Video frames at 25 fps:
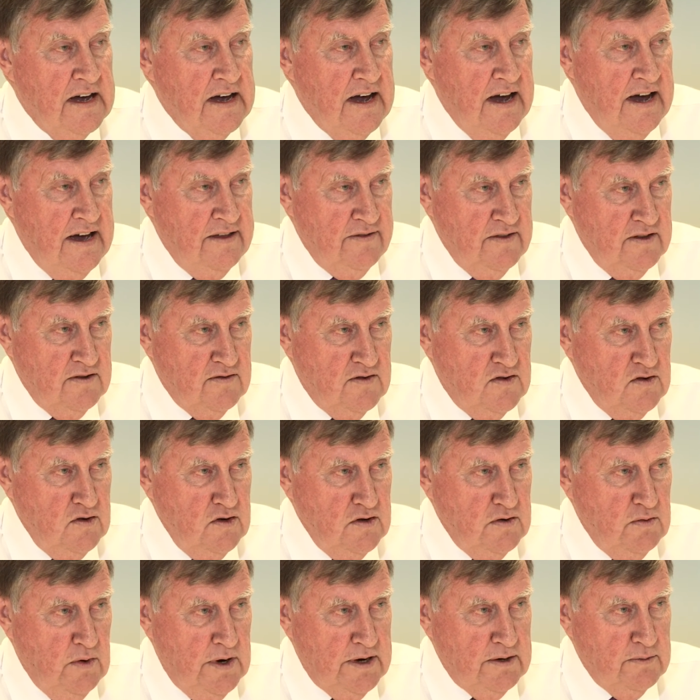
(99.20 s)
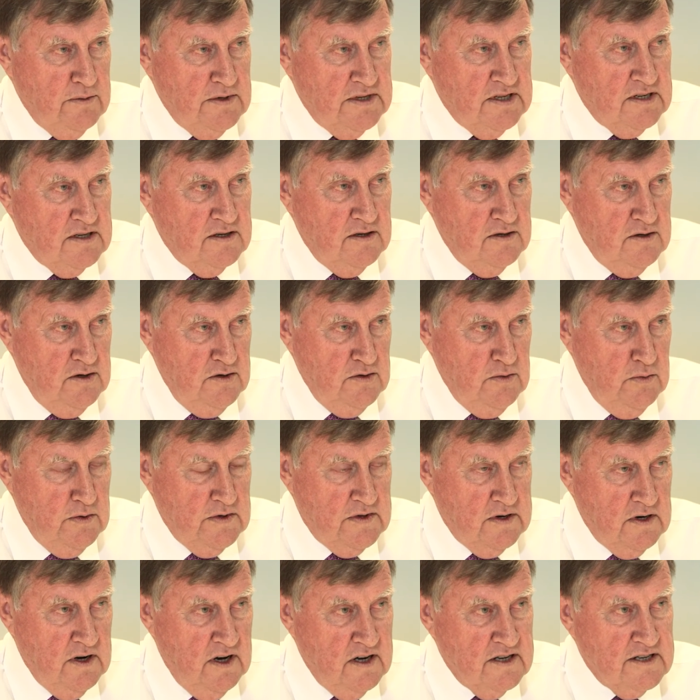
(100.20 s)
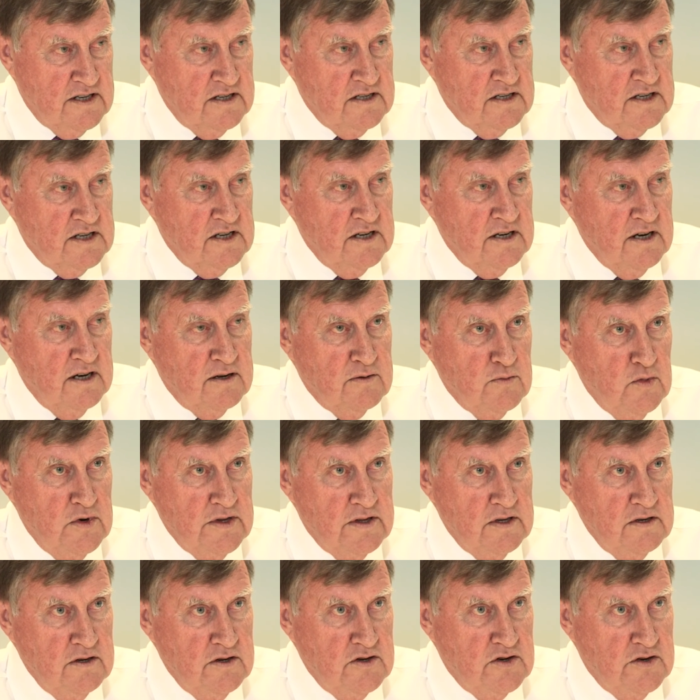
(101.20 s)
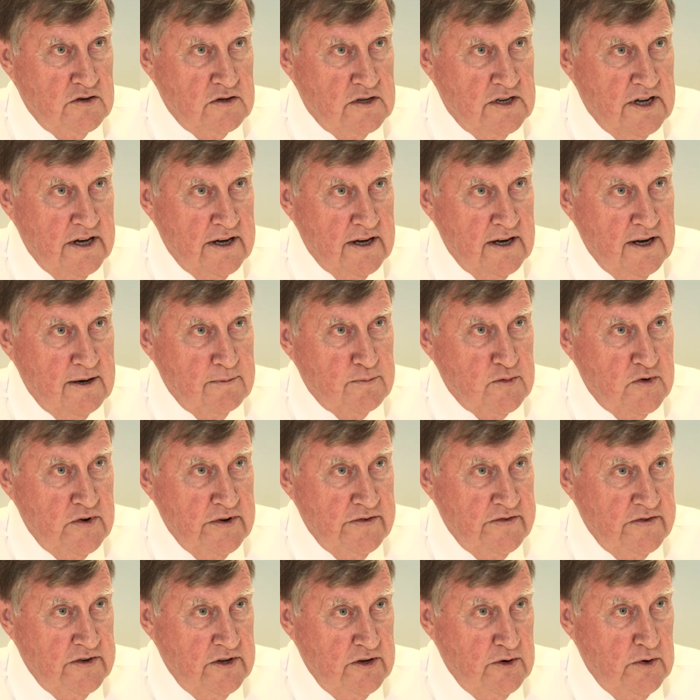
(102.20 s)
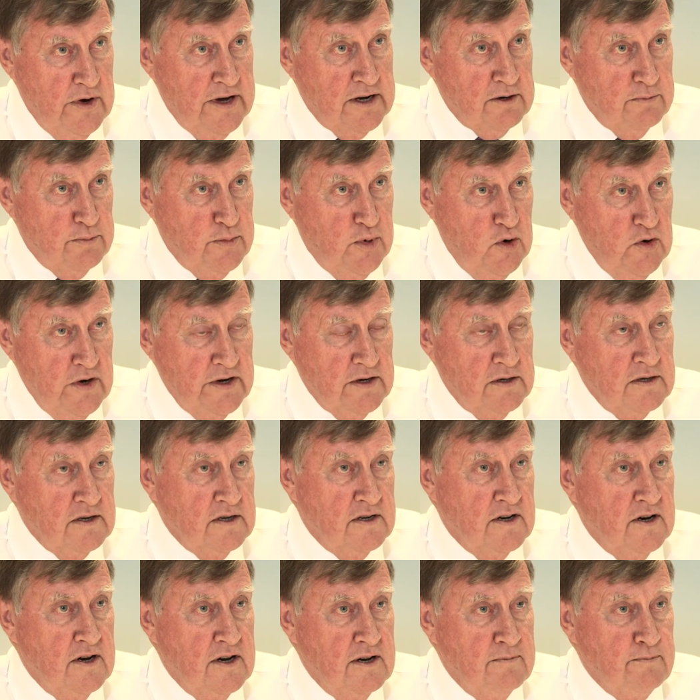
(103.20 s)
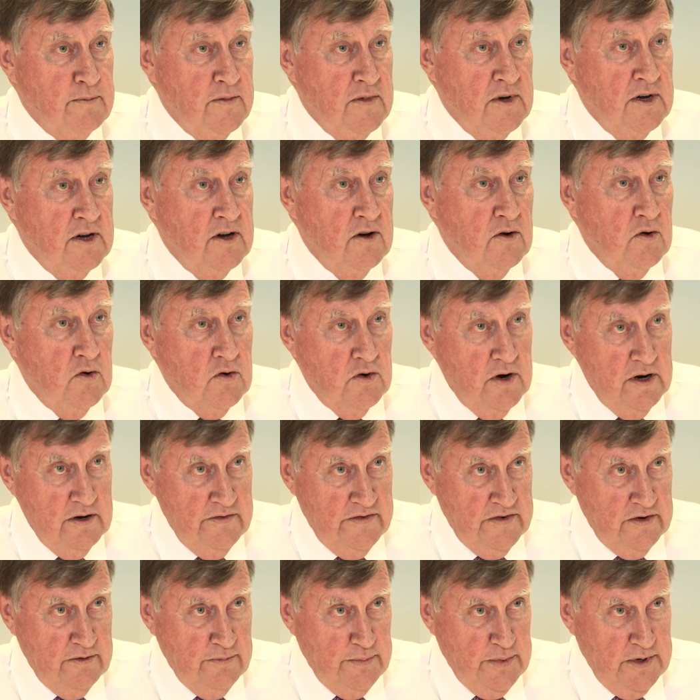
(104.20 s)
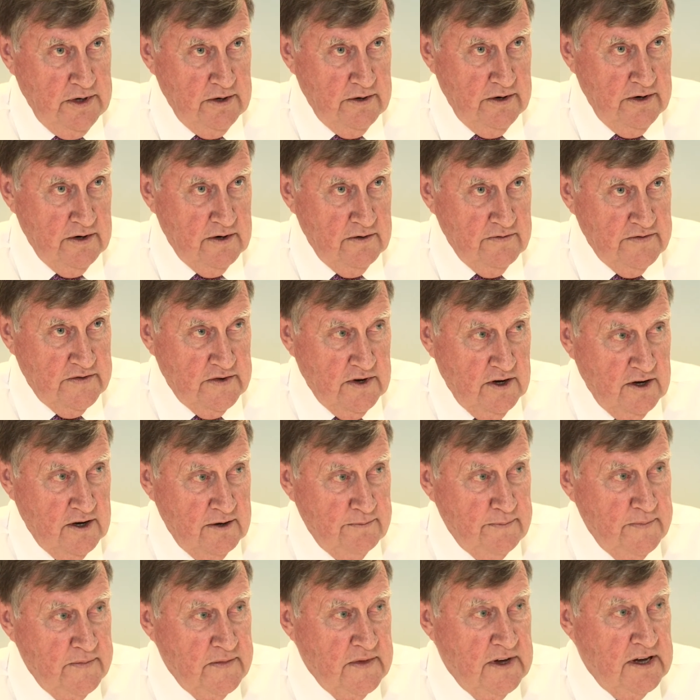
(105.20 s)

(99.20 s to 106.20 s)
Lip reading: And the third one was to do with licensing and whether you should take up revenue at a point in time or over a period of time.